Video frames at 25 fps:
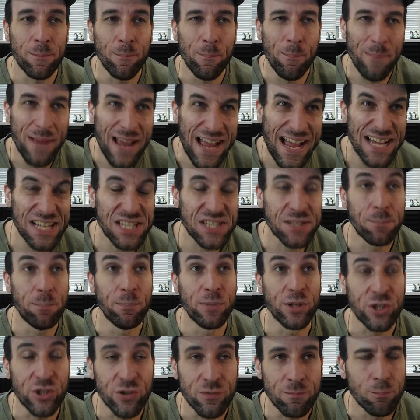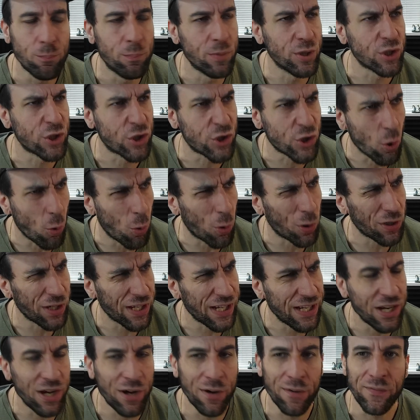mass ma
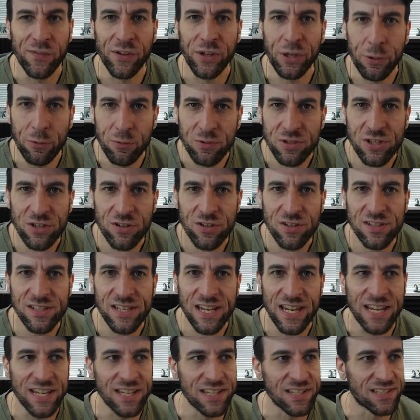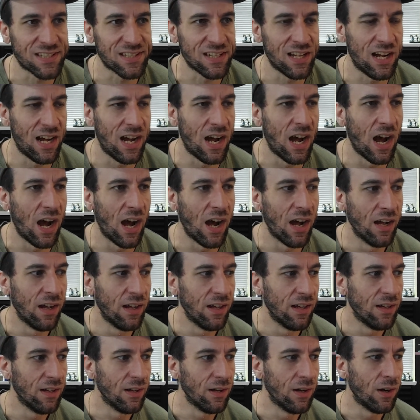majority of users is uh
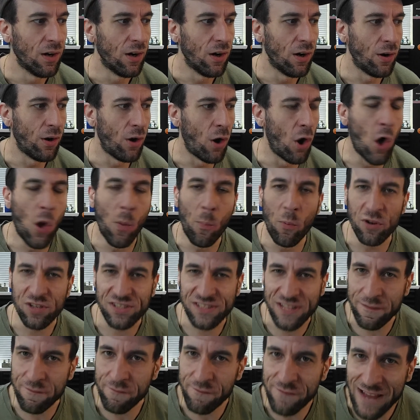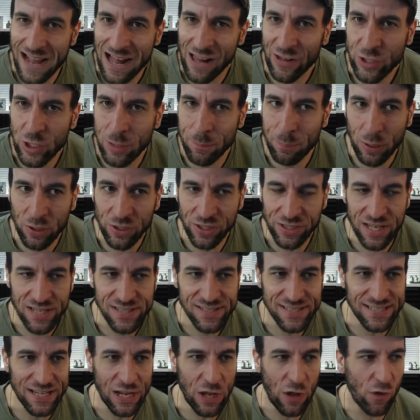almost invaluable in
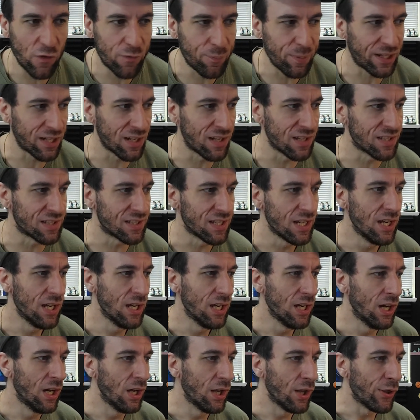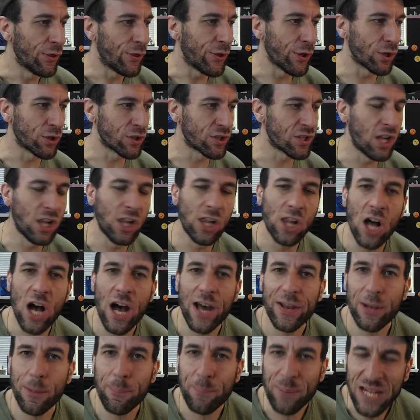itself because there's a
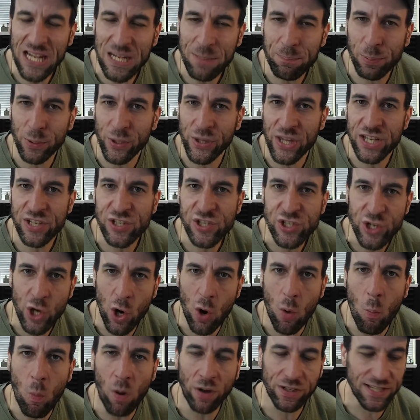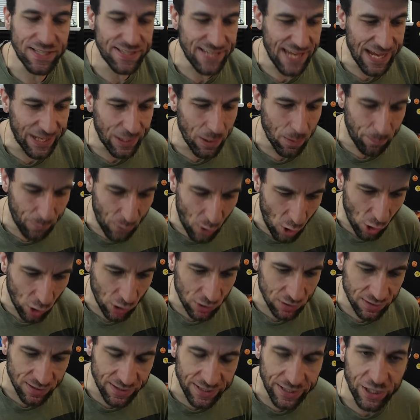lot of people that don't want to take
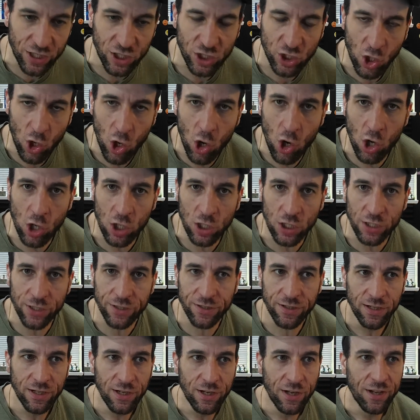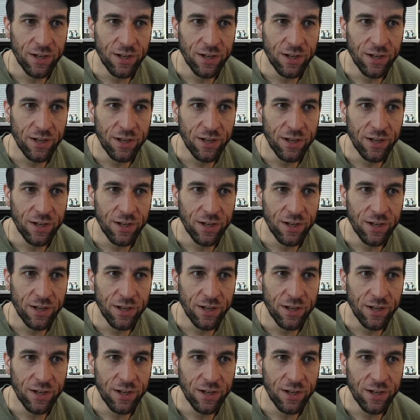apart their card